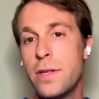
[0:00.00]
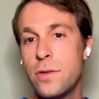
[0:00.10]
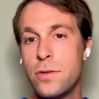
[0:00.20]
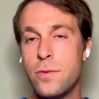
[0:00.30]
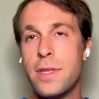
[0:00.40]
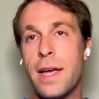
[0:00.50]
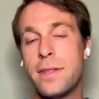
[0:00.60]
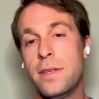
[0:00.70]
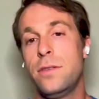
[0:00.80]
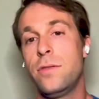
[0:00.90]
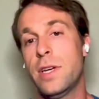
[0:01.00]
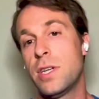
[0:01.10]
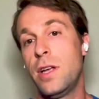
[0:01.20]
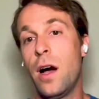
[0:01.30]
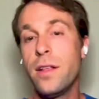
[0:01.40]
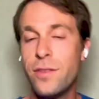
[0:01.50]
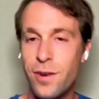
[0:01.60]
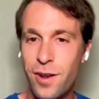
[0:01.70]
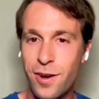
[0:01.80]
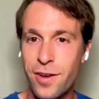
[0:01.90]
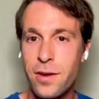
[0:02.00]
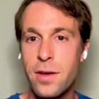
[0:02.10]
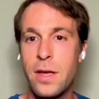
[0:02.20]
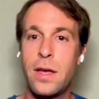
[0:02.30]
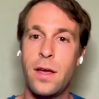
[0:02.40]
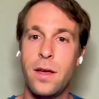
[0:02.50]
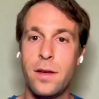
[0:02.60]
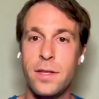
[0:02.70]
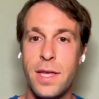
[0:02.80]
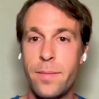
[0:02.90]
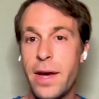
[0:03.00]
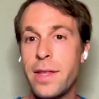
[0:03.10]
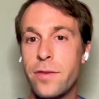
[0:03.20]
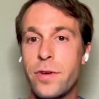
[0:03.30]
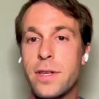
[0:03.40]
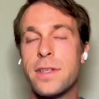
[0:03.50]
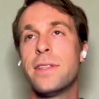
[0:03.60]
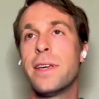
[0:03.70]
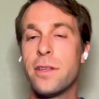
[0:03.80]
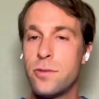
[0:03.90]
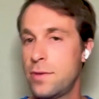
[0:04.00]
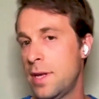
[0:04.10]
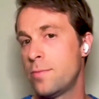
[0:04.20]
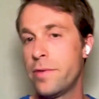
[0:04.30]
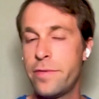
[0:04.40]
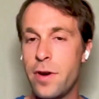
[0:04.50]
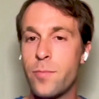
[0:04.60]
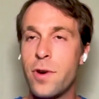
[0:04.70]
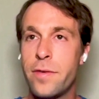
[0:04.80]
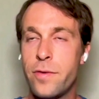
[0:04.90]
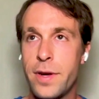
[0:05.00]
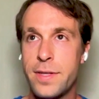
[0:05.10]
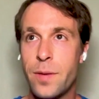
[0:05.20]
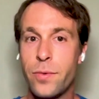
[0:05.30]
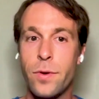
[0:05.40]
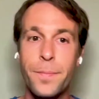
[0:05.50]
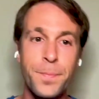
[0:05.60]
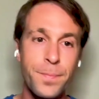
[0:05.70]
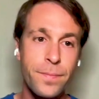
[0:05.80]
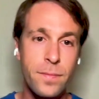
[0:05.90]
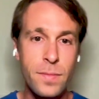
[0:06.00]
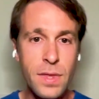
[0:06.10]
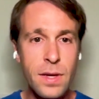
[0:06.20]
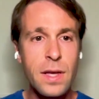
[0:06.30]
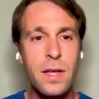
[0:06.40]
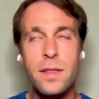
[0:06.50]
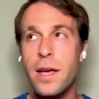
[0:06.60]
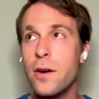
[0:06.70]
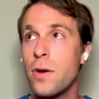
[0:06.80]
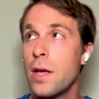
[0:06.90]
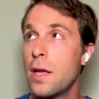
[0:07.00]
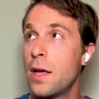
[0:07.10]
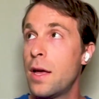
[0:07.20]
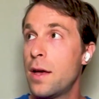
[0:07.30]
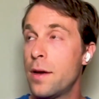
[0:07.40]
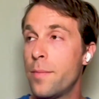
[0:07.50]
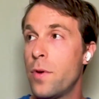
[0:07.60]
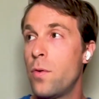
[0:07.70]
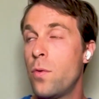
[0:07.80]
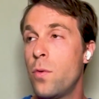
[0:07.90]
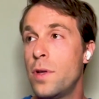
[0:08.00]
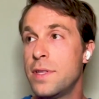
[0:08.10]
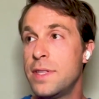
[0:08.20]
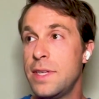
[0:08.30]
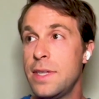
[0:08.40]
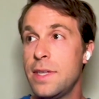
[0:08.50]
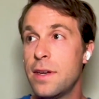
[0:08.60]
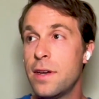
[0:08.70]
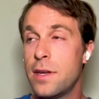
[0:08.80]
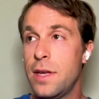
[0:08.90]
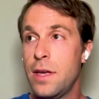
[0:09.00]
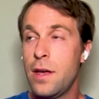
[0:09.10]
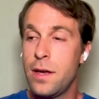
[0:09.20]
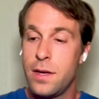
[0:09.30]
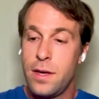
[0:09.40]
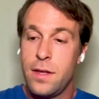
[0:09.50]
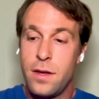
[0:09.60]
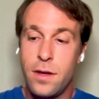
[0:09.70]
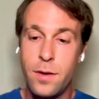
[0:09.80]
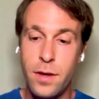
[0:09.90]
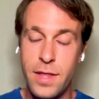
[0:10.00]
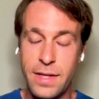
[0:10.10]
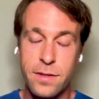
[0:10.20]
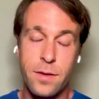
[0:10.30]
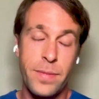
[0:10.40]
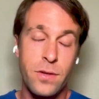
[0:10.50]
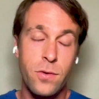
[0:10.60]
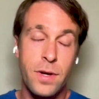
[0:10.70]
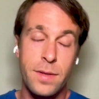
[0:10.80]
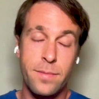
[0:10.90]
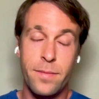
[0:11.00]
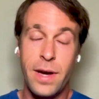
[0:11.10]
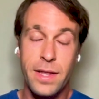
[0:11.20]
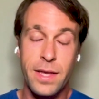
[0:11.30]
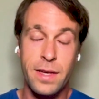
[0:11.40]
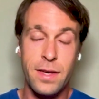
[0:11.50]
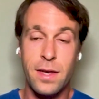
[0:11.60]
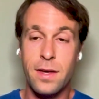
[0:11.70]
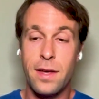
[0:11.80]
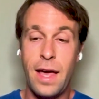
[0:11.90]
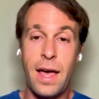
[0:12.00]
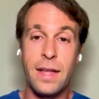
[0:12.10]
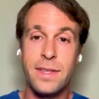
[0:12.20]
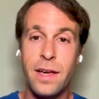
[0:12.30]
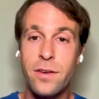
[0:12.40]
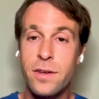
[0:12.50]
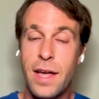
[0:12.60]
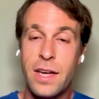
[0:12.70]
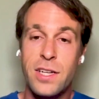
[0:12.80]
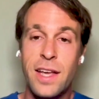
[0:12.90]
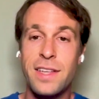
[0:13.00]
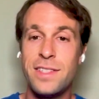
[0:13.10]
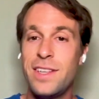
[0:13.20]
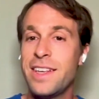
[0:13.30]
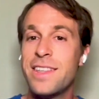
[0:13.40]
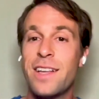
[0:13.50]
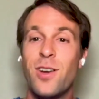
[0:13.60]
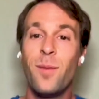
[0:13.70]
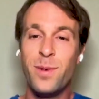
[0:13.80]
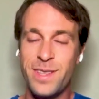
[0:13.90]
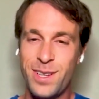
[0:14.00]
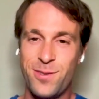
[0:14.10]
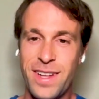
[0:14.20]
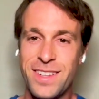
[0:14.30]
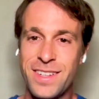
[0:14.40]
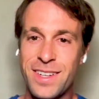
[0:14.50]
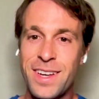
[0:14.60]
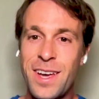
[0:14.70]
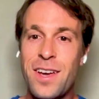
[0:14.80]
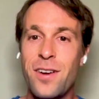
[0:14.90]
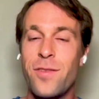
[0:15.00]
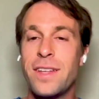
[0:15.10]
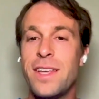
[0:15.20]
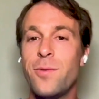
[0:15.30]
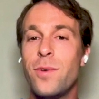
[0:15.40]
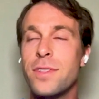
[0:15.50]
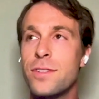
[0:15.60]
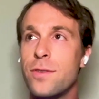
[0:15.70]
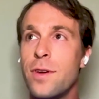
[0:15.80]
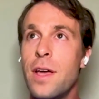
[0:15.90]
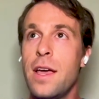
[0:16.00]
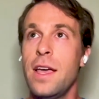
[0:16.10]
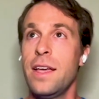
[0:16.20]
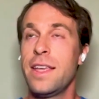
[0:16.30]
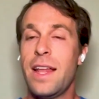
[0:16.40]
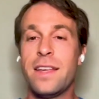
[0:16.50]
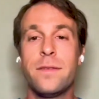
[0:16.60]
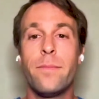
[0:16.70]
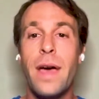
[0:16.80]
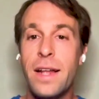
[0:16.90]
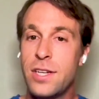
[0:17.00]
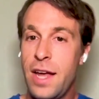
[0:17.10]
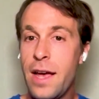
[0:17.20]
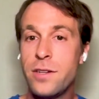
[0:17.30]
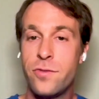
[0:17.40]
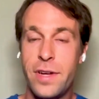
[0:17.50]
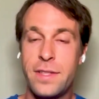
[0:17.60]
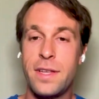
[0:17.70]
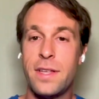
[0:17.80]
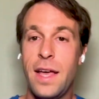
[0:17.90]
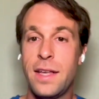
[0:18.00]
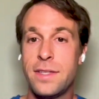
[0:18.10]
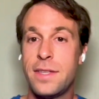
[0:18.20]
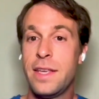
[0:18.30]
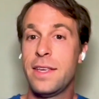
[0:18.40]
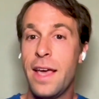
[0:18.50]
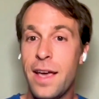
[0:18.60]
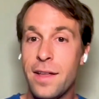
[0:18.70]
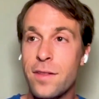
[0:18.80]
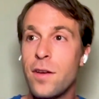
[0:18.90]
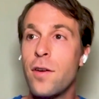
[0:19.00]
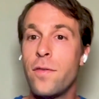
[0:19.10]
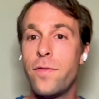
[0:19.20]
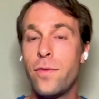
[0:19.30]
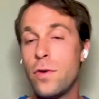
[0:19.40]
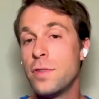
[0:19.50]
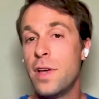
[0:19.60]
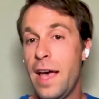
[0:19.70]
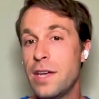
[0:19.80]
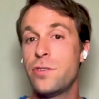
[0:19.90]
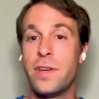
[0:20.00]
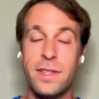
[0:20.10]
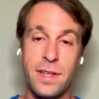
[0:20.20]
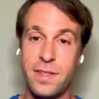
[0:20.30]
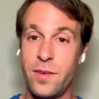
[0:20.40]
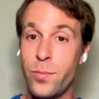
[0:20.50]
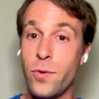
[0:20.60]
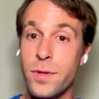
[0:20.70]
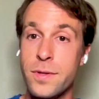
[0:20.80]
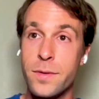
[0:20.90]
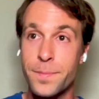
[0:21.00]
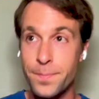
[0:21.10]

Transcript: way to do that is to actually underclock uh, their mining rigs, and they can do that with firmware, for example. Now, um, the uh, uh, uh, uh a, a Bitcoin mining uh, attacker actually has the exact opposite strategy, right? They want to get as much hash rate as they can for the hash rate that they bought,